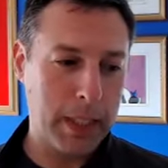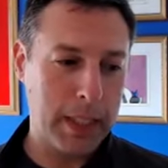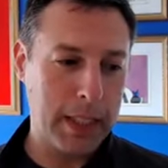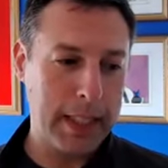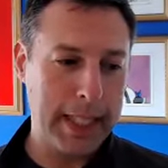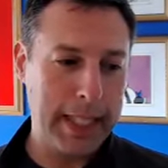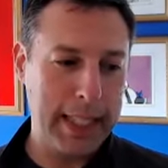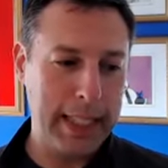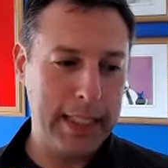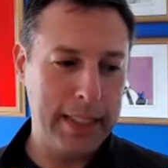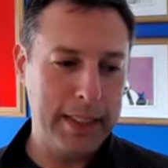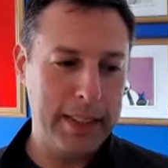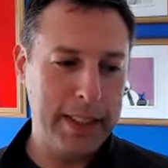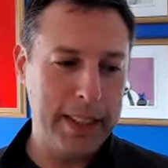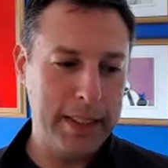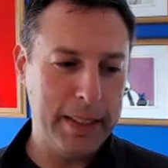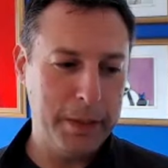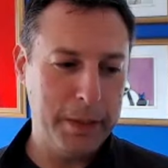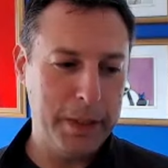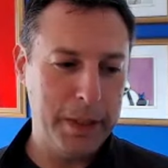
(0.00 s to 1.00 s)
And
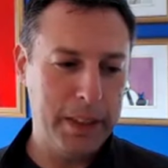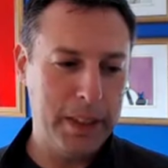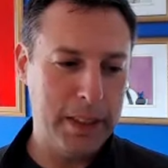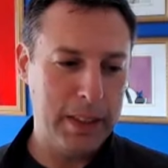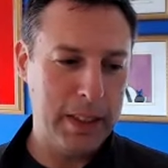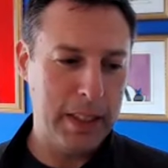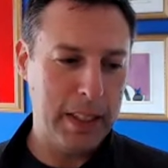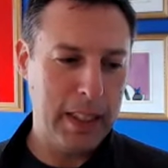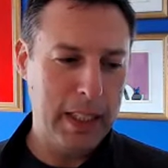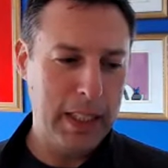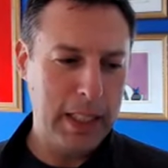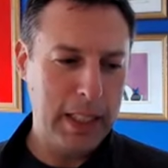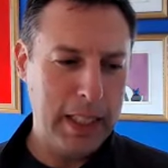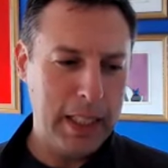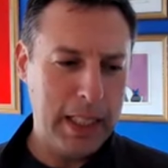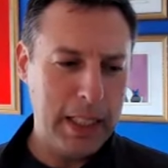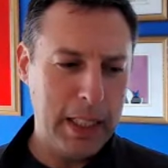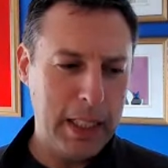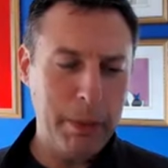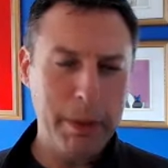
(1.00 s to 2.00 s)
it
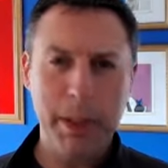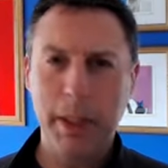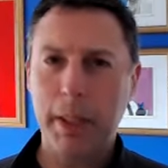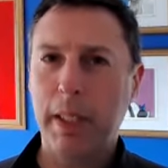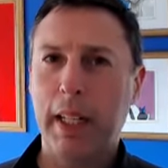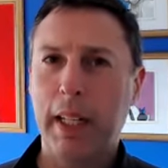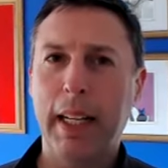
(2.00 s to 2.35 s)
wasn't